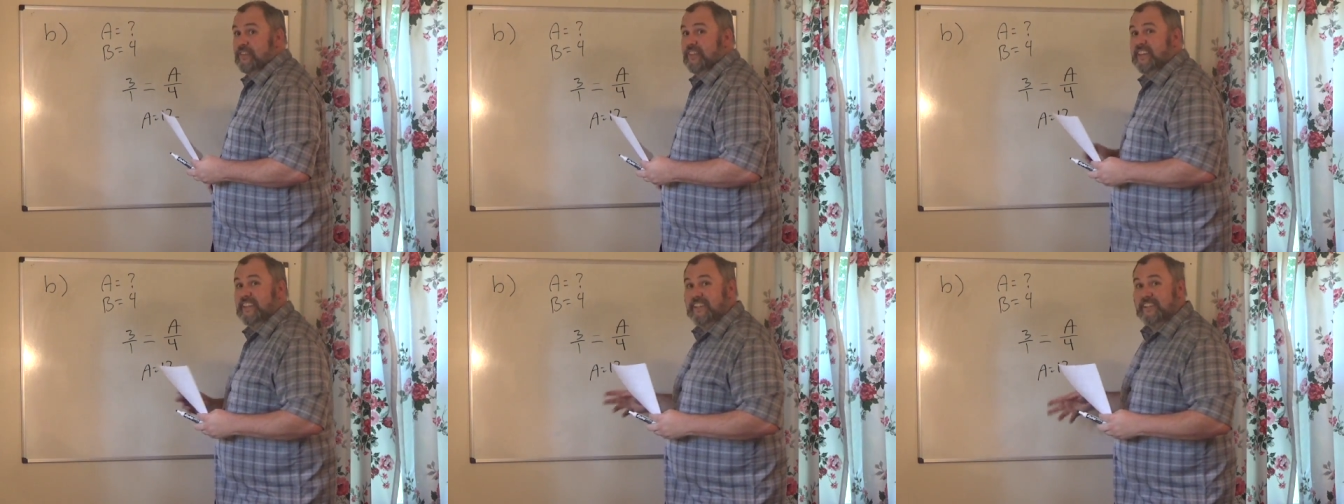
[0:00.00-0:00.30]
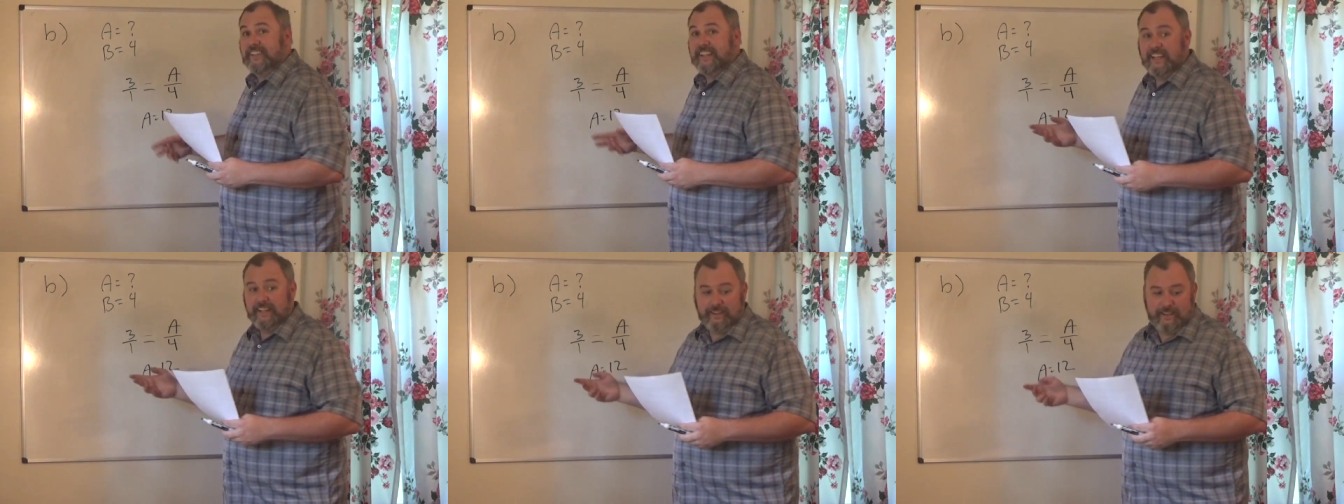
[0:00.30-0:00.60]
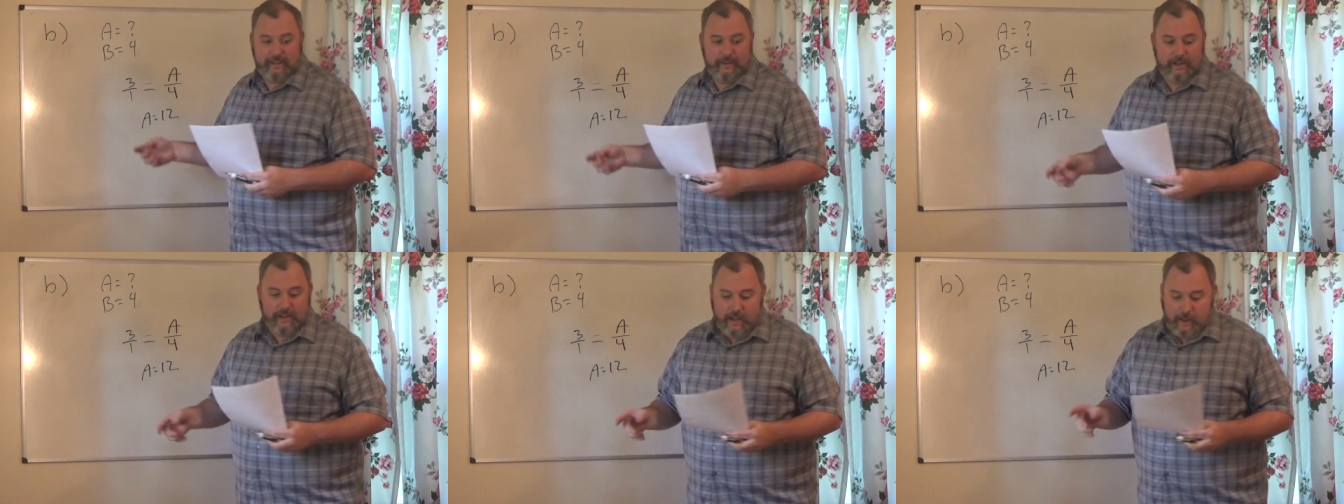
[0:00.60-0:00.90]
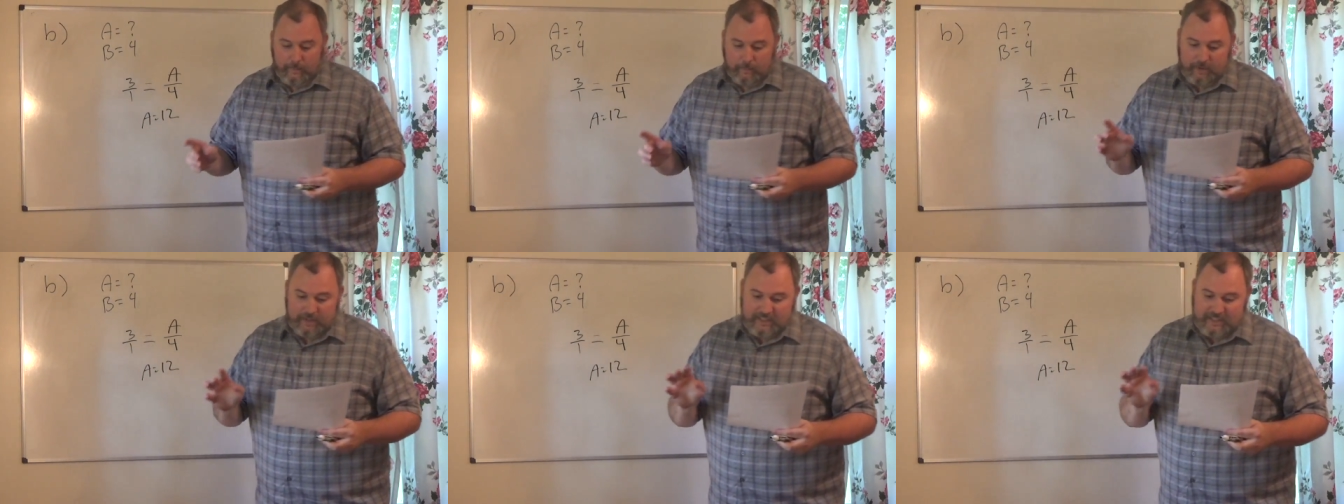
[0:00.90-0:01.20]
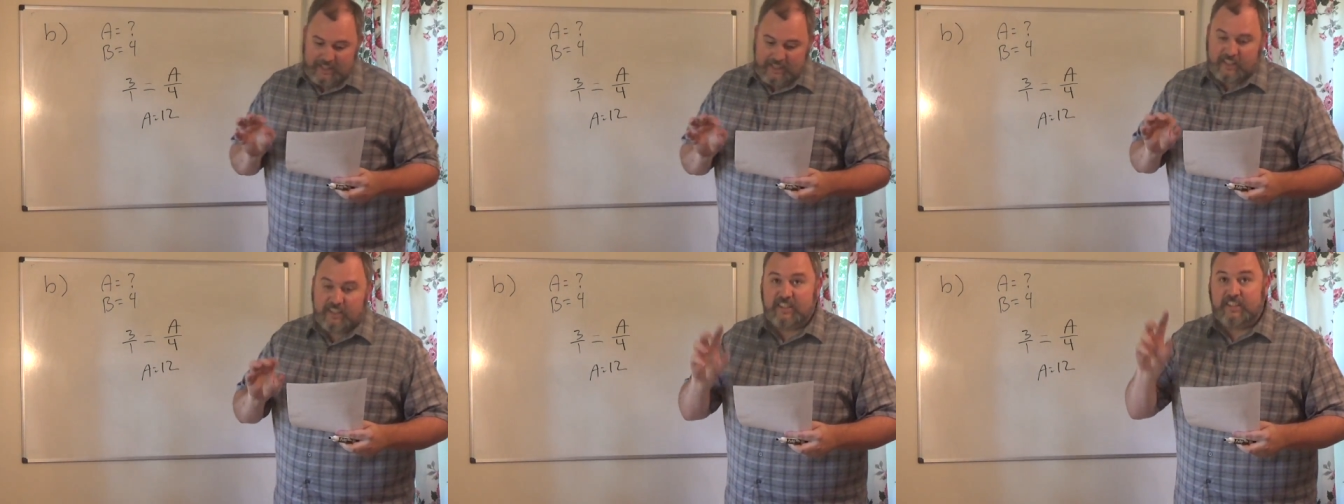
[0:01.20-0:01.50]
think you're getting it. But
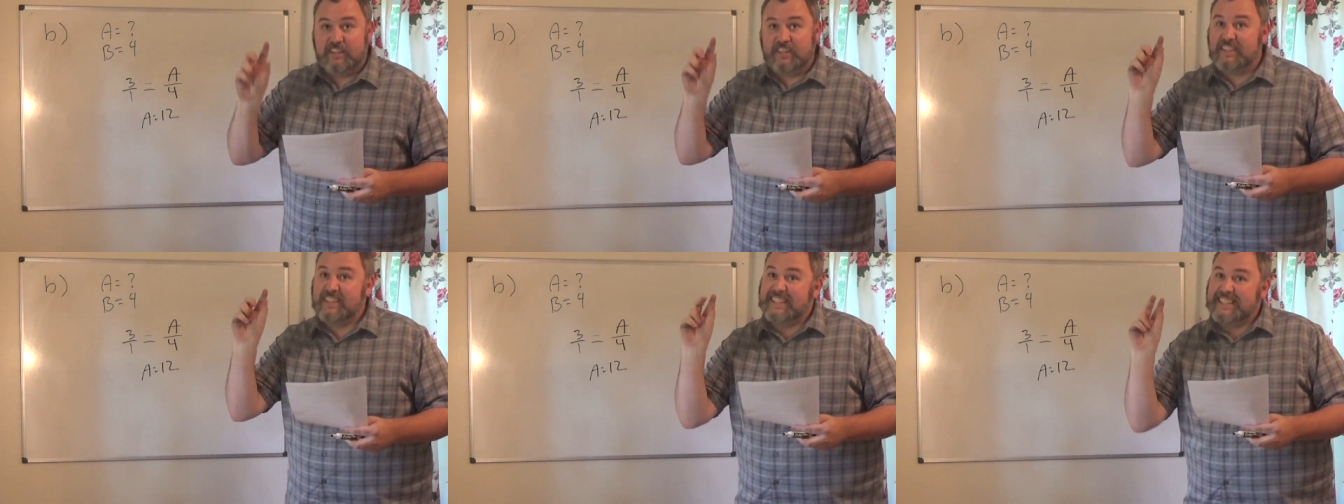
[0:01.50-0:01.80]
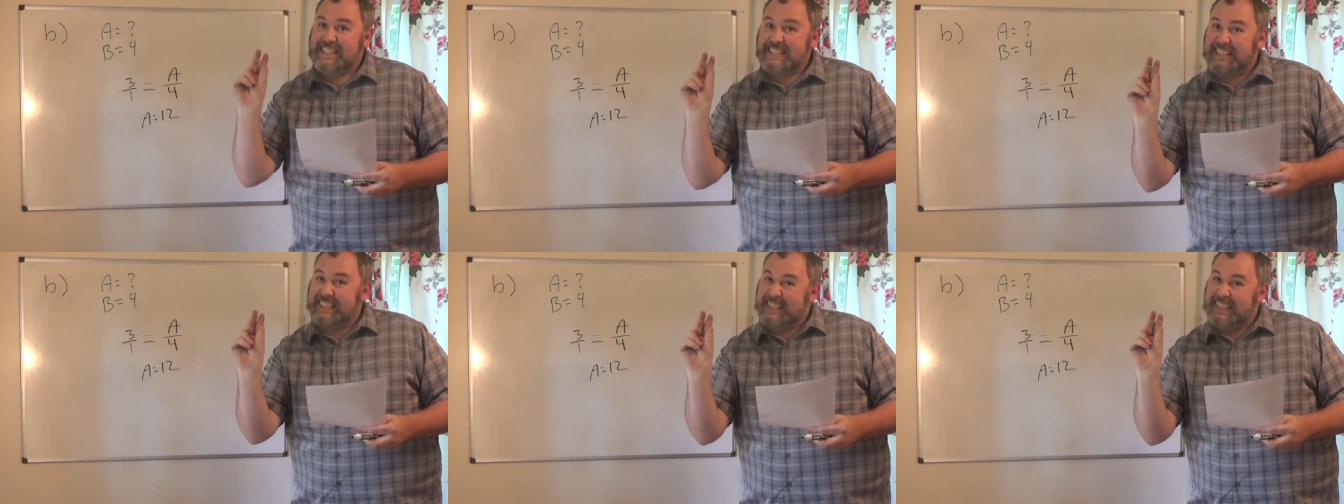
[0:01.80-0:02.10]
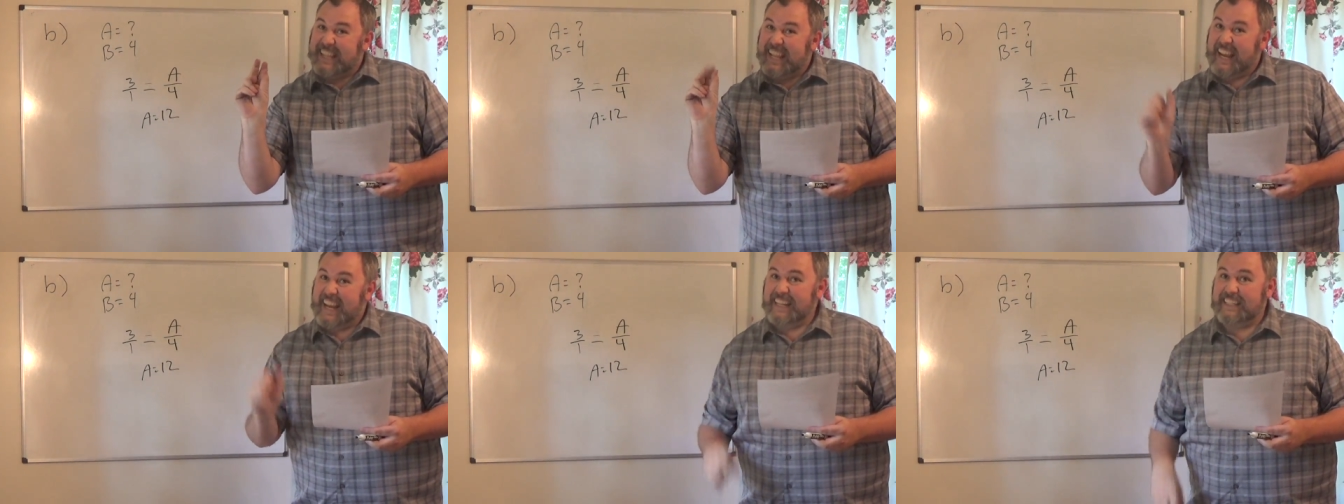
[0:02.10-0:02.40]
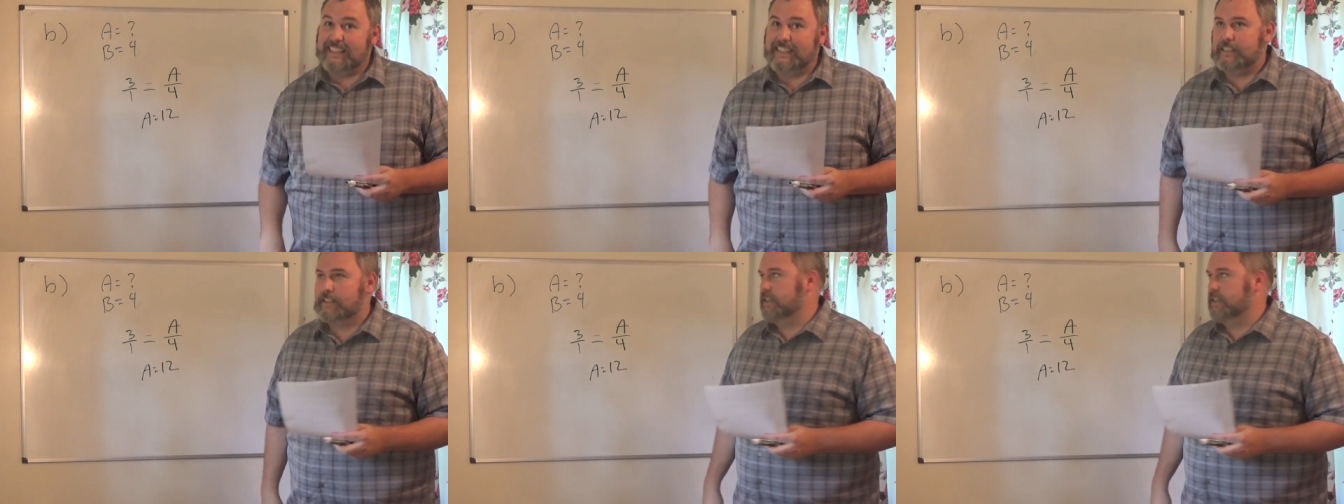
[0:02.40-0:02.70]
D is just slightly